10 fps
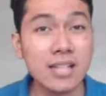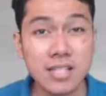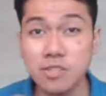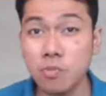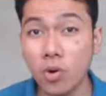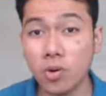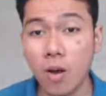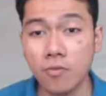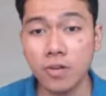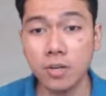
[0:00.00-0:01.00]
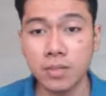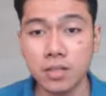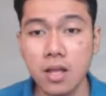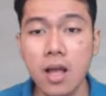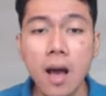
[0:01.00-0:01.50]
is more
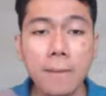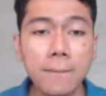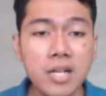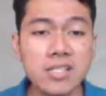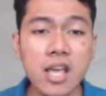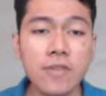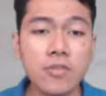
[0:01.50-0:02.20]
comfortable. But if you